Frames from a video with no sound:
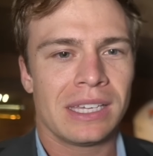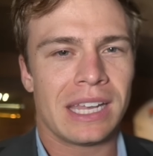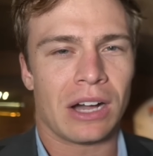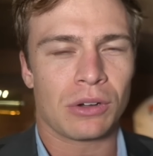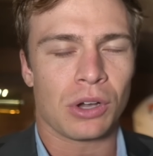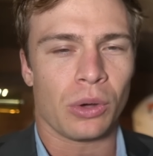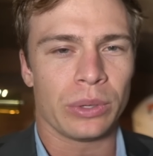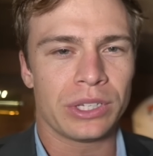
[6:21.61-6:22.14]

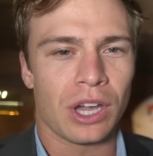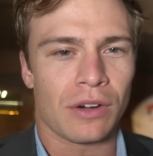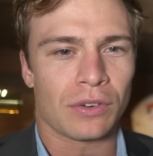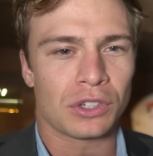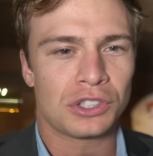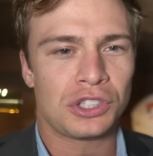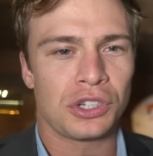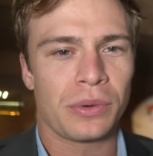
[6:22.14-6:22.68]
Now, going
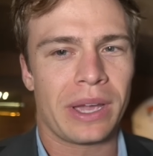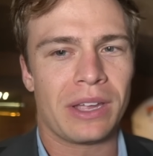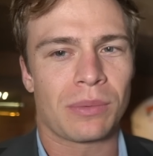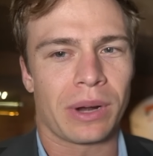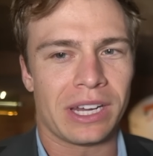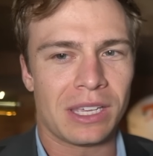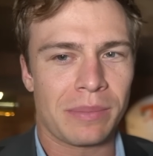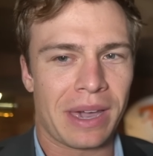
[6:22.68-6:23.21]
over to a
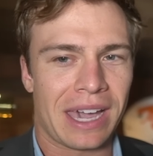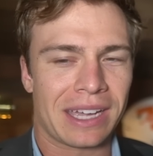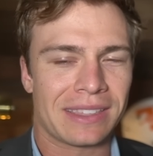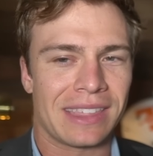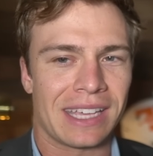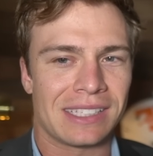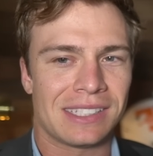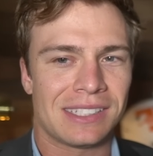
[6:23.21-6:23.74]
running
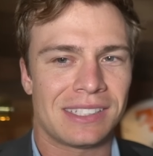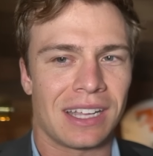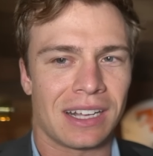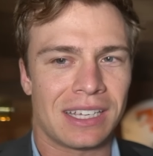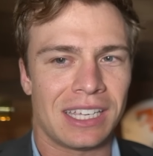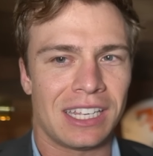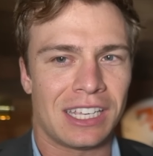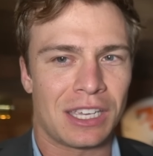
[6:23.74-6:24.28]
back that's
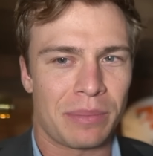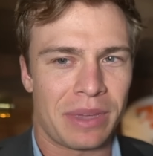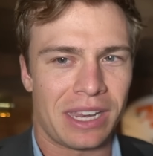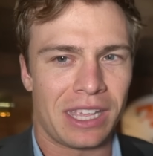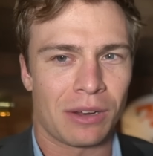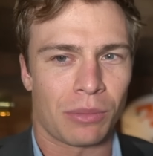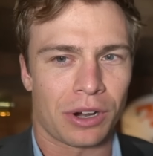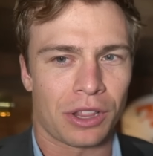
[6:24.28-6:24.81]
stuck in a
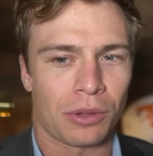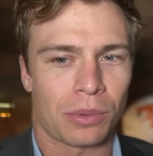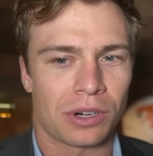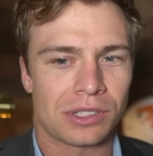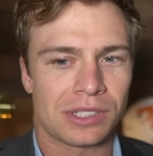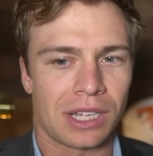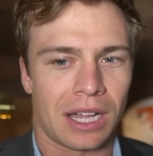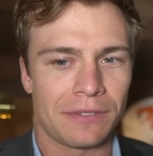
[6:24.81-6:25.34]
committee in one of the
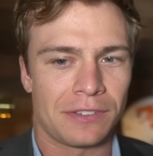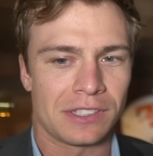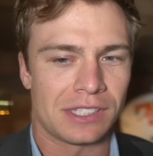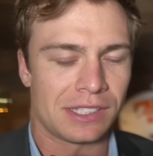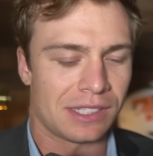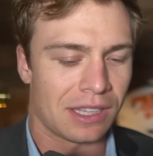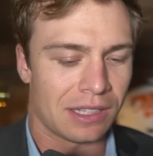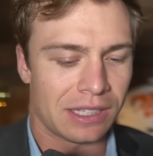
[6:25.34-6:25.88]
worst
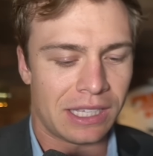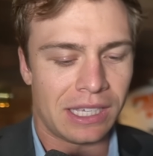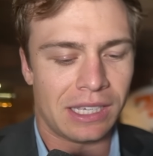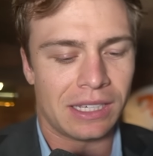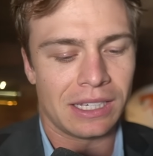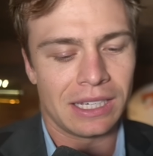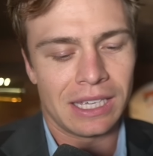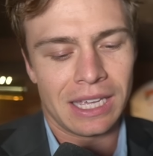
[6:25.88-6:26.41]
offenses in the
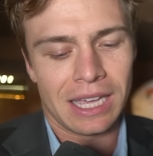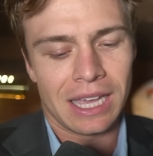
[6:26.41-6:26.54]
league,